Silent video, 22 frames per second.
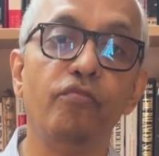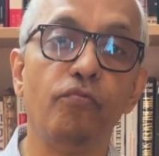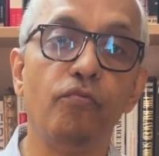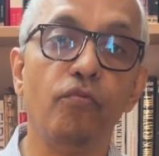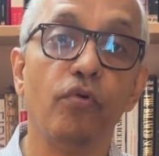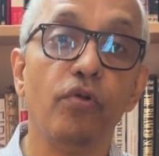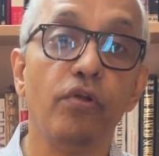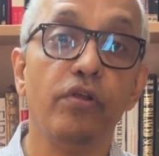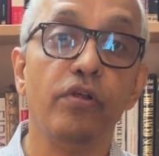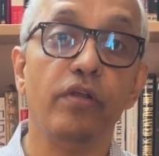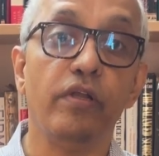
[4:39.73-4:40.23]

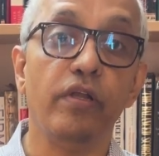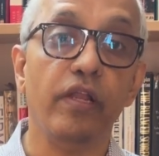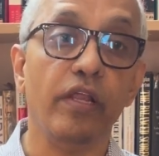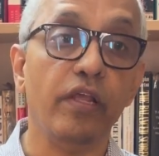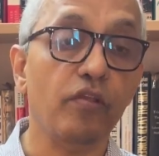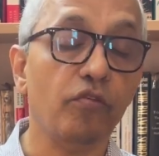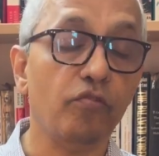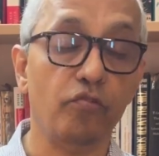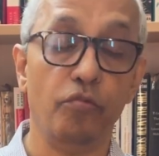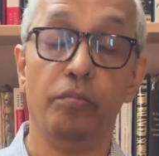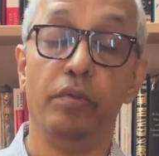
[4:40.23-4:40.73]
what it
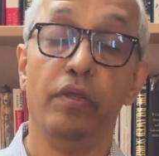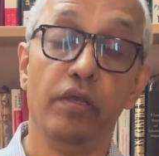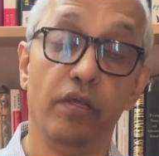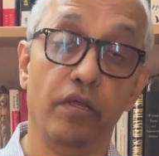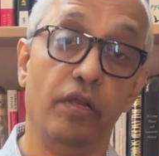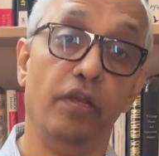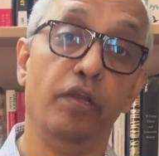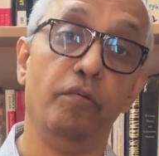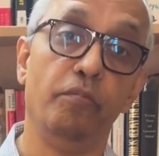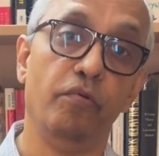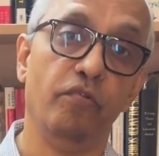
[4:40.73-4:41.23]
takes to be a
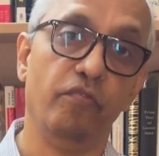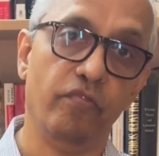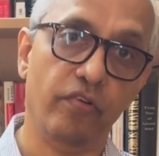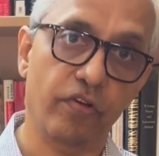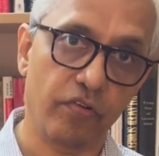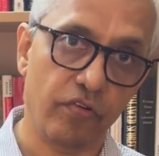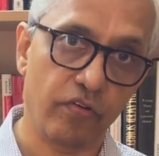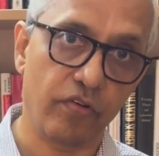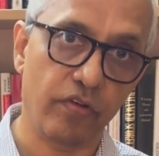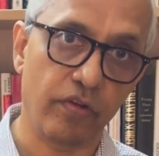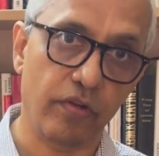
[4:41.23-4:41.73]
great
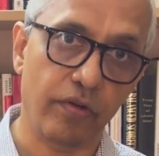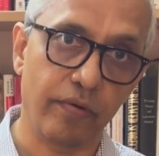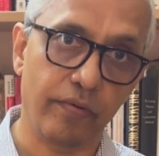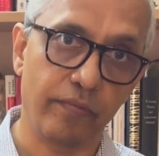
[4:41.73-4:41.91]
professional?